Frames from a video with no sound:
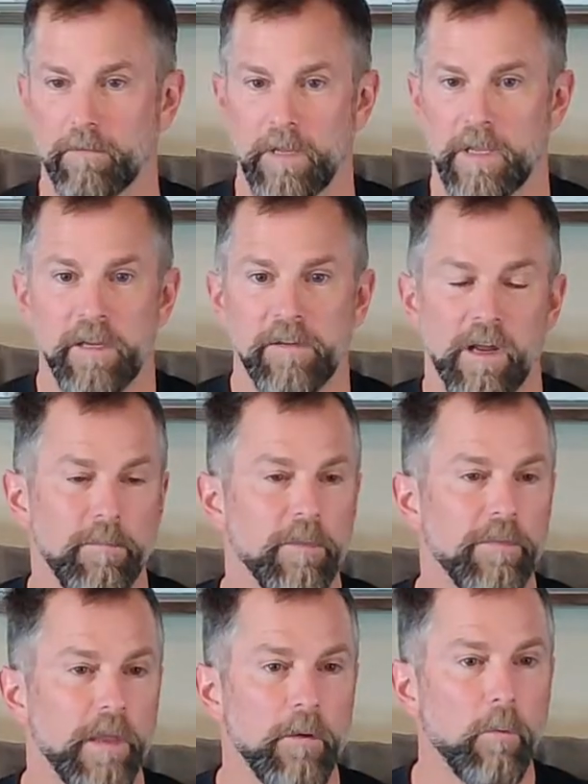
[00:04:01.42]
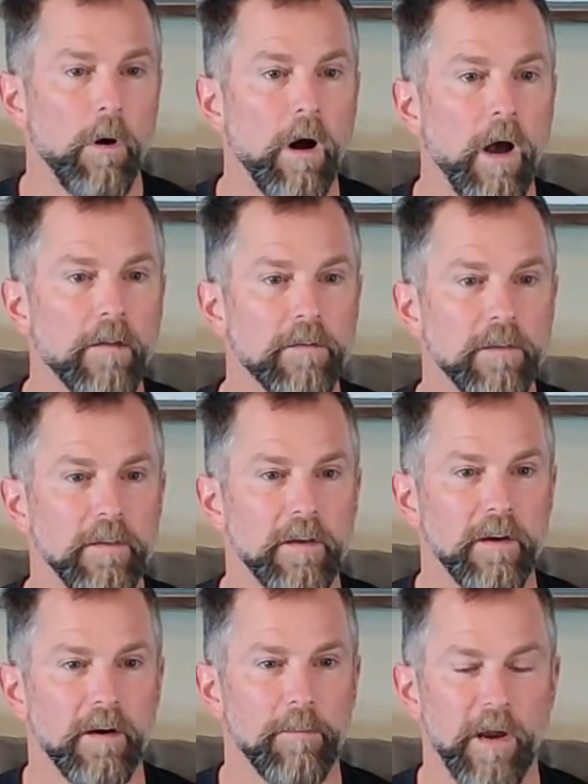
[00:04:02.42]
anytime that they want.
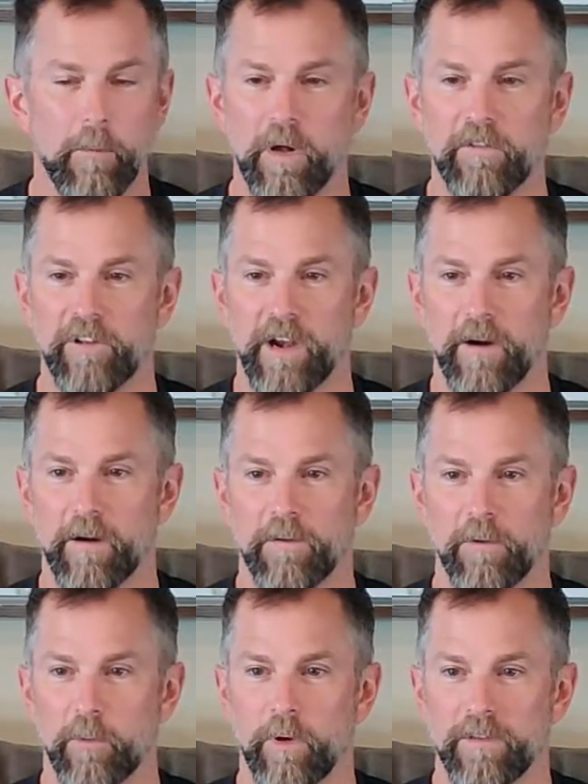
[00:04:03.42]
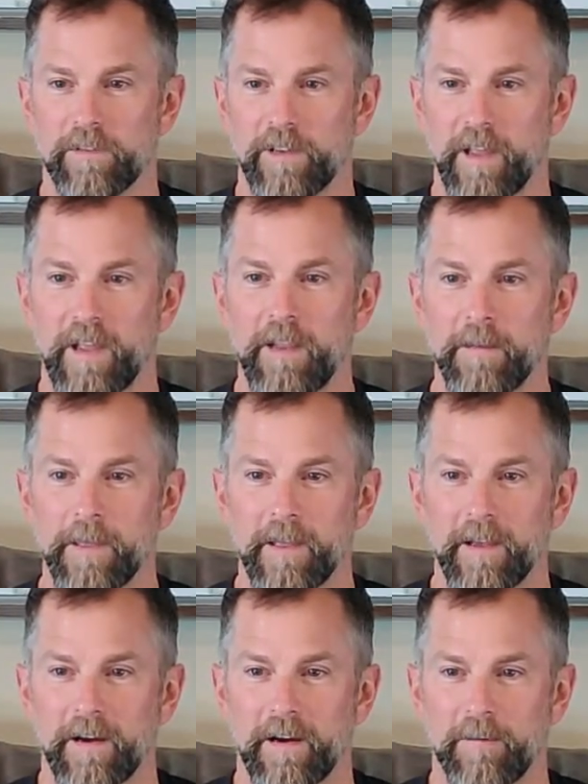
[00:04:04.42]
I watched Eric do one today.
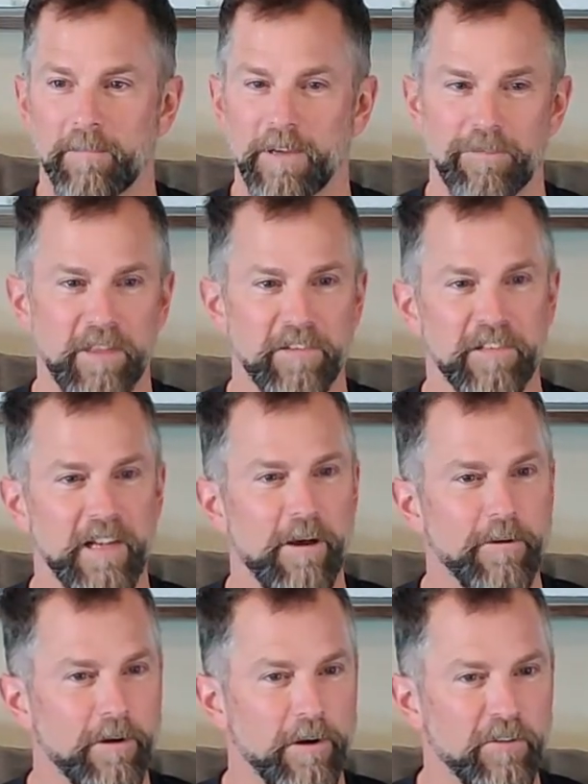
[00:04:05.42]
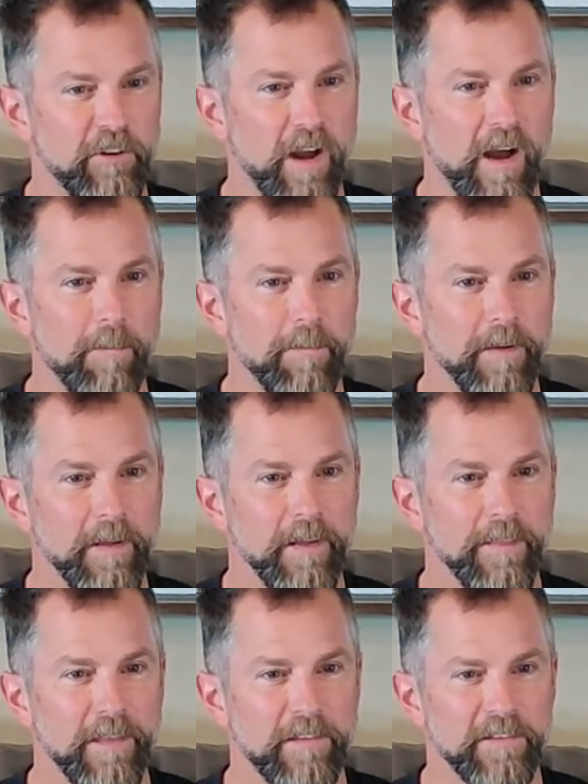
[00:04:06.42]
If they sit out at our shop,
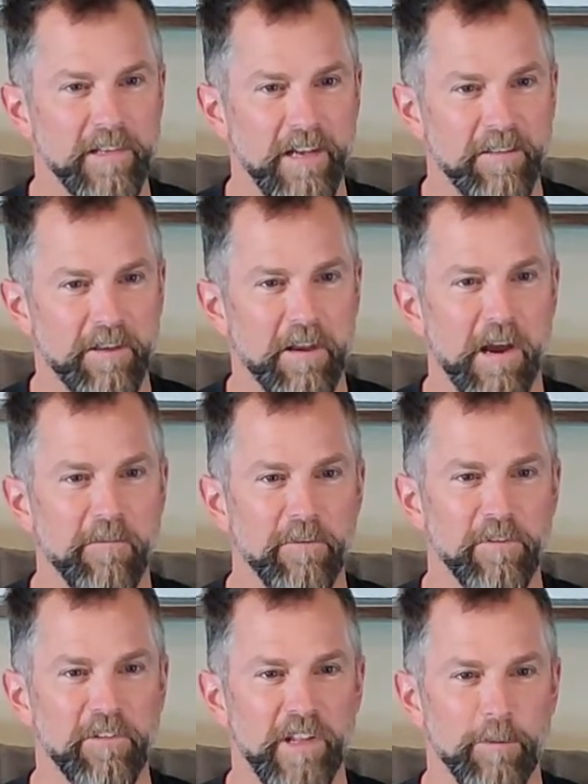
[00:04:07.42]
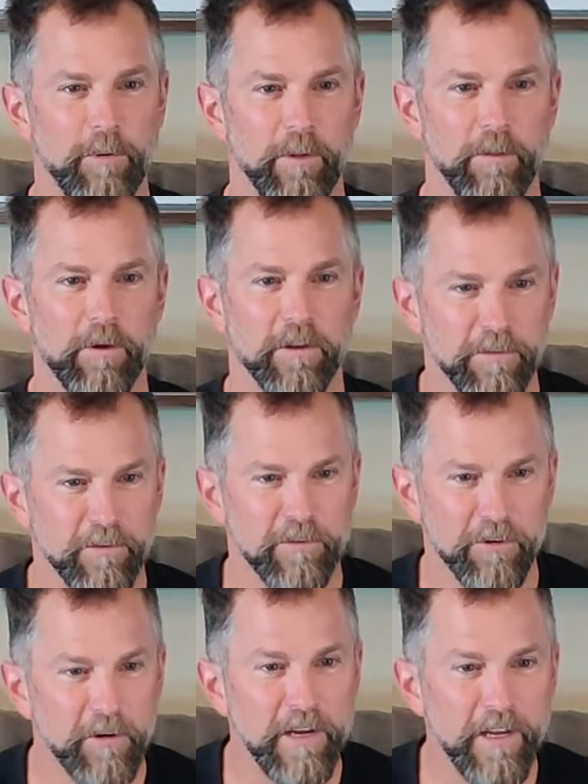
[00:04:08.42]
they sit at the conference table and look at the
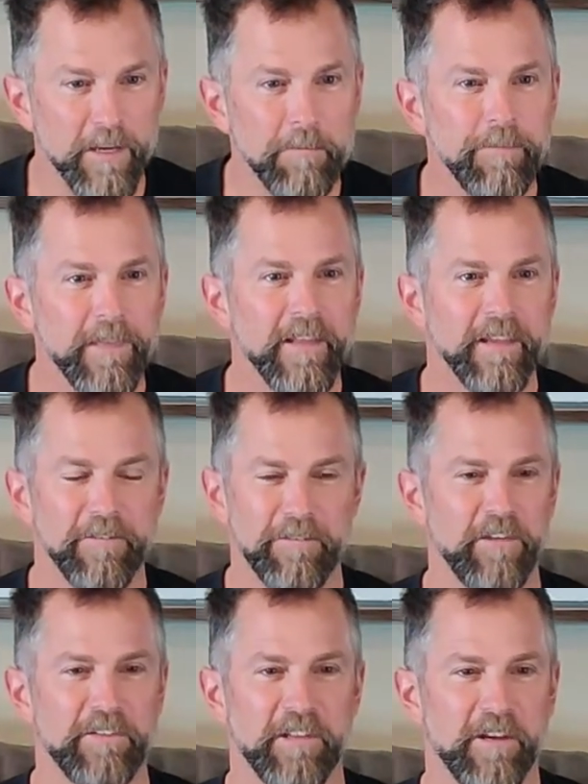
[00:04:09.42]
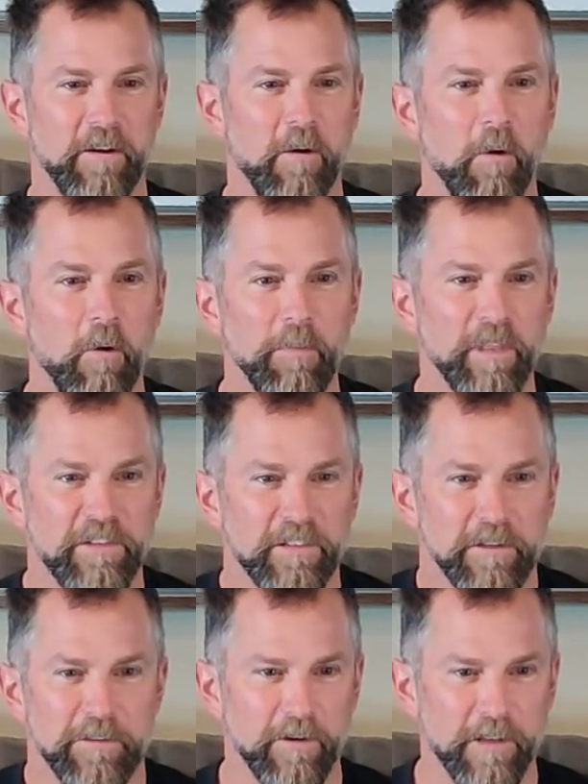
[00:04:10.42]
screen. If they sit at home, they
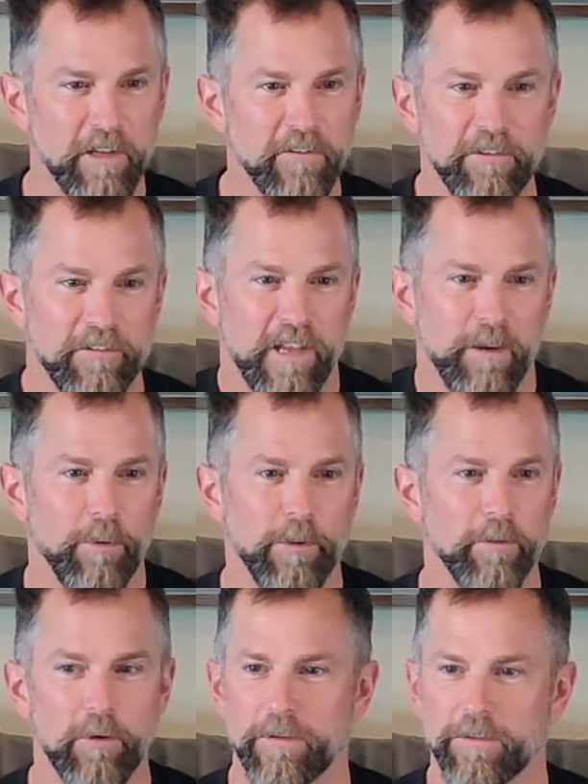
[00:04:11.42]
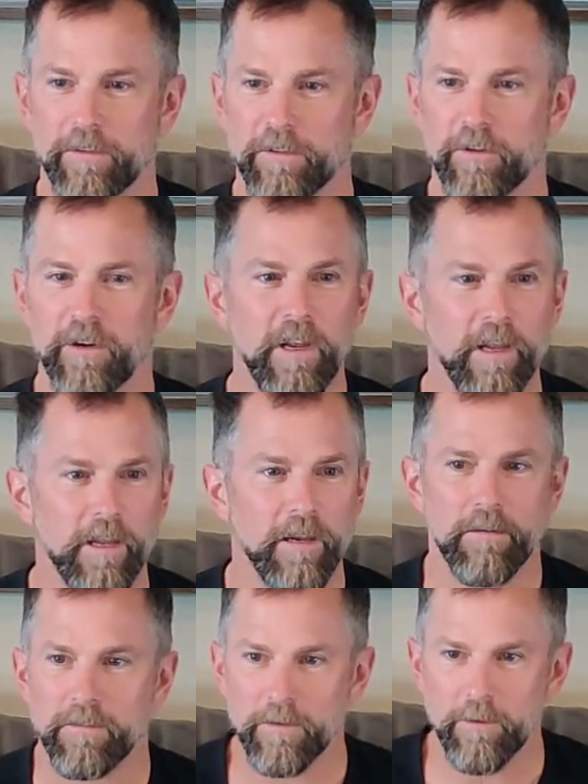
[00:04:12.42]
sit at their kitchen table and look at the
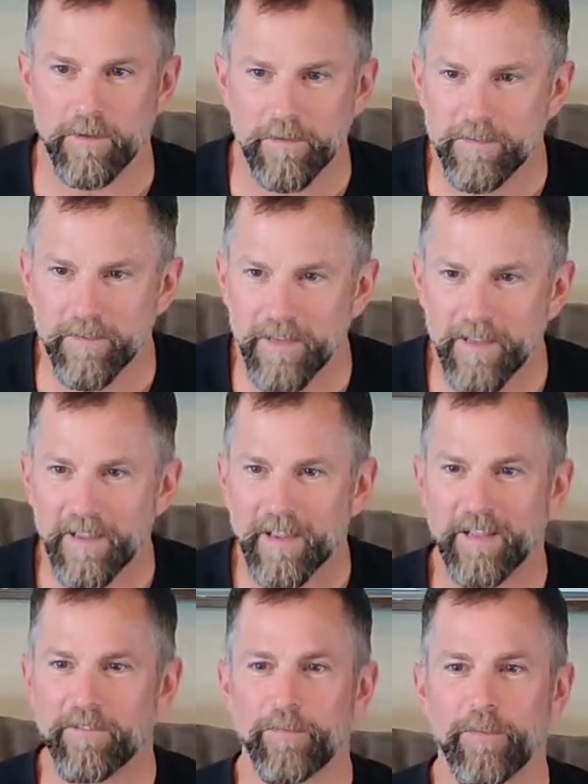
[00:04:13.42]
screen. So it's